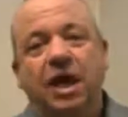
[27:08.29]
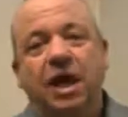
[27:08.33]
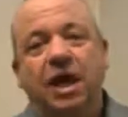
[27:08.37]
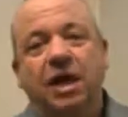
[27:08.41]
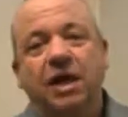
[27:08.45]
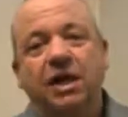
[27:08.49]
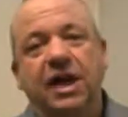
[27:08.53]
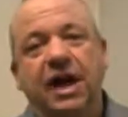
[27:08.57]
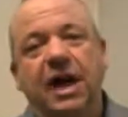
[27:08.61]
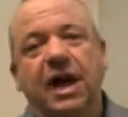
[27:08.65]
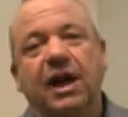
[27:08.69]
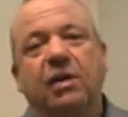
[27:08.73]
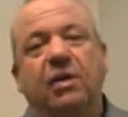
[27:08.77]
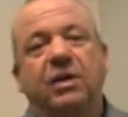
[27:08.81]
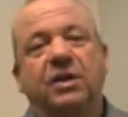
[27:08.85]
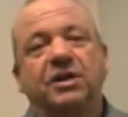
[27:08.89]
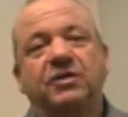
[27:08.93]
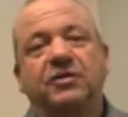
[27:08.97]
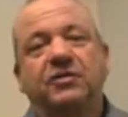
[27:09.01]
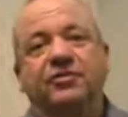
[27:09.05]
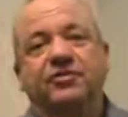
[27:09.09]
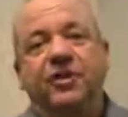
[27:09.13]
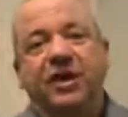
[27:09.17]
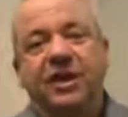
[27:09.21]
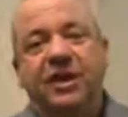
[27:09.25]
are now
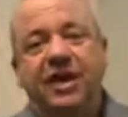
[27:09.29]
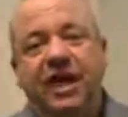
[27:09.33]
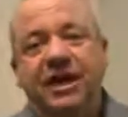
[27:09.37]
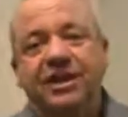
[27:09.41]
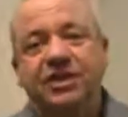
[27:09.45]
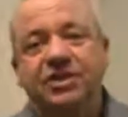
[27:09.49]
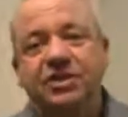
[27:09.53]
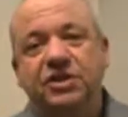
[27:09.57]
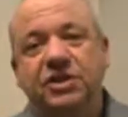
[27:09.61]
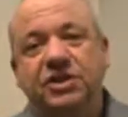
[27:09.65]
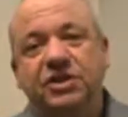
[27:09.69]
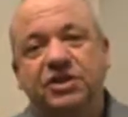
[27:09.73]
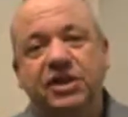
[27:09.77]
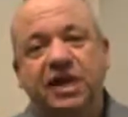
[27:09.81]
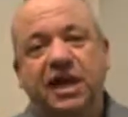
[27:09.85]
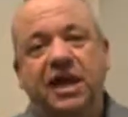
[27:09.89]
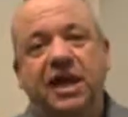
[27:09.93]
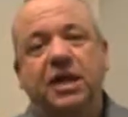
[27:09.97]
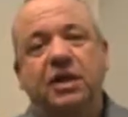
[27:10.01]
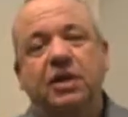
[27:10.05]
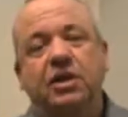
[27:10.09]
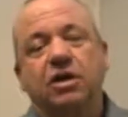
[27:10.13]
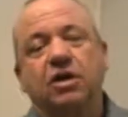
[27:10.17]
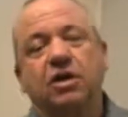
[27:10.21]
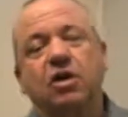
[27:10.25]
under financial
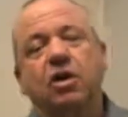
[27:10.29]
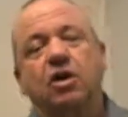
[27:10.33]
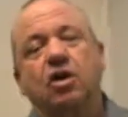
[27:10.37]
attack